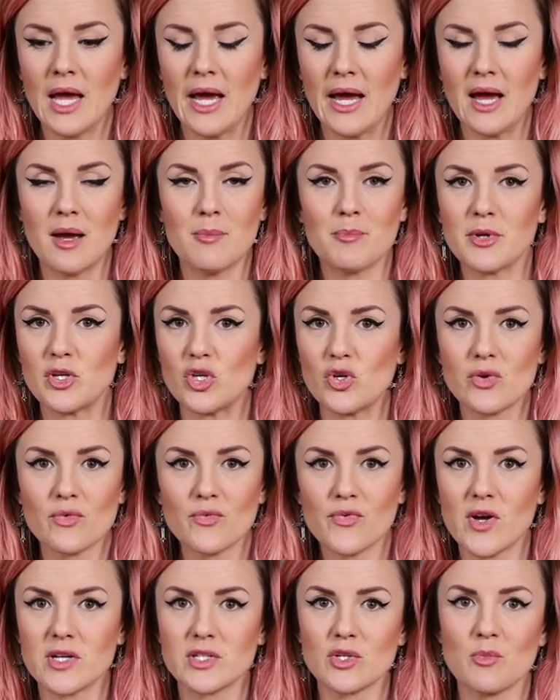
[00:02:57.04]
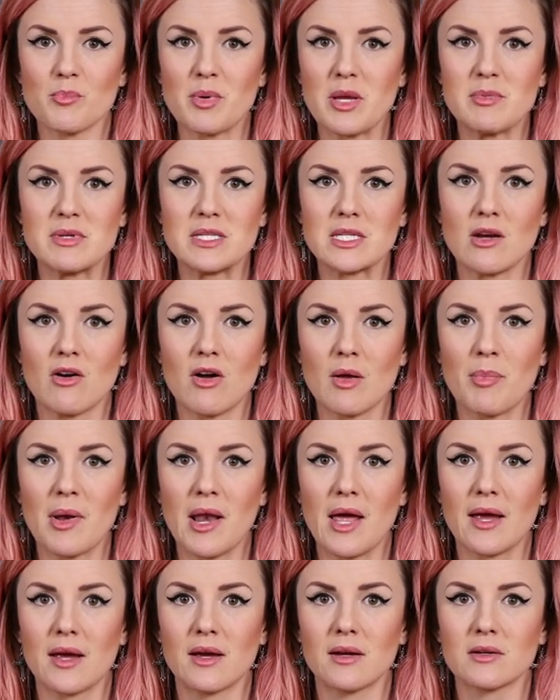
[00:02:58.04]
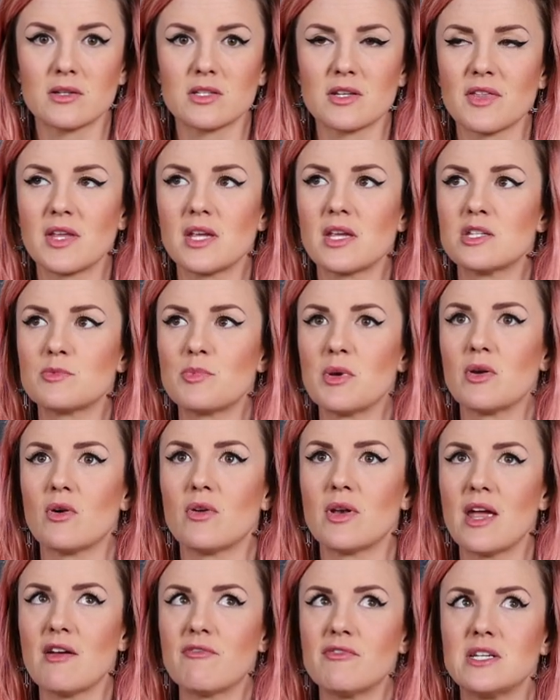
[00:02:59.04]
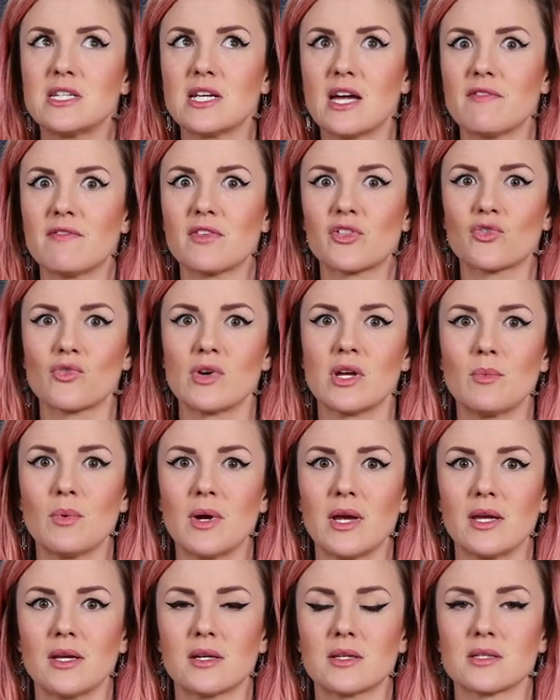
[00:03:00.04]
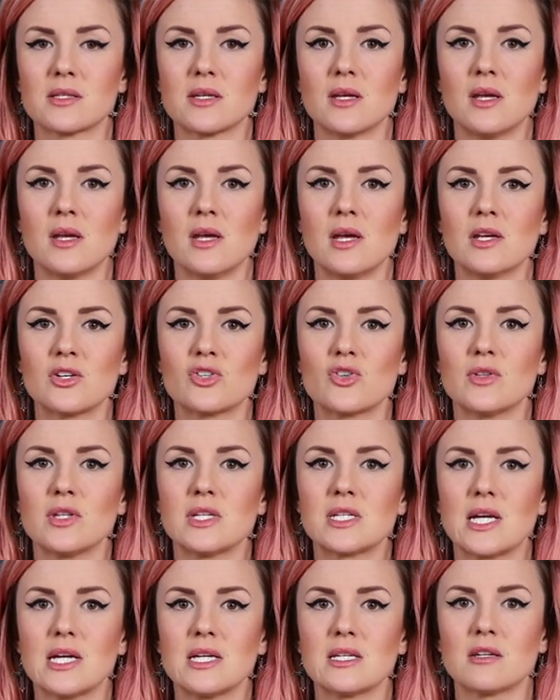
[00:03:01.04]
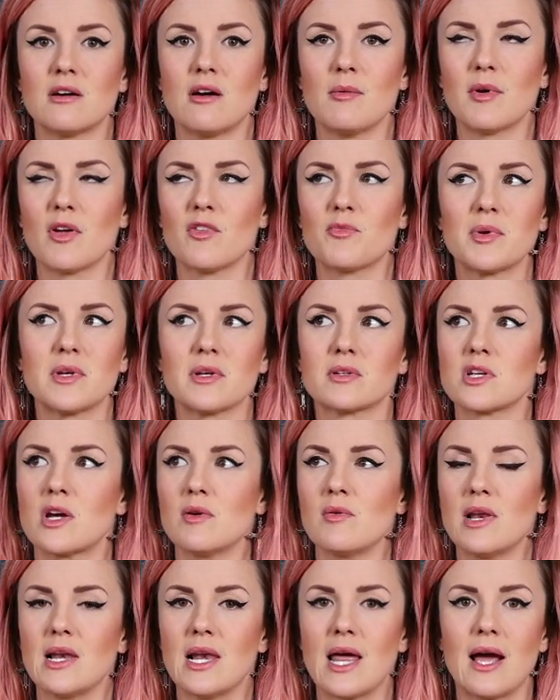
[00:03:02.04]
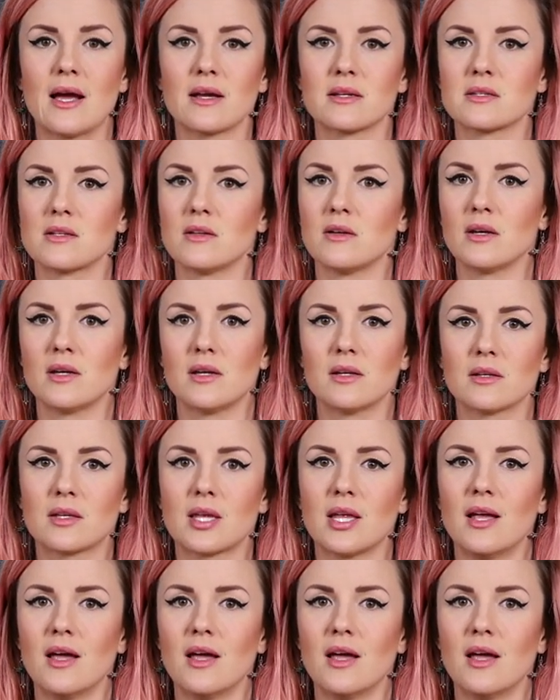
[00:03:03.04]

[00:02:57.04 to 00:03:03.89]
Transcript: But you can find it on BBC iPlayer, because I think it's been on every day for 3 weeks during the daytime, and I've been totally lax, like.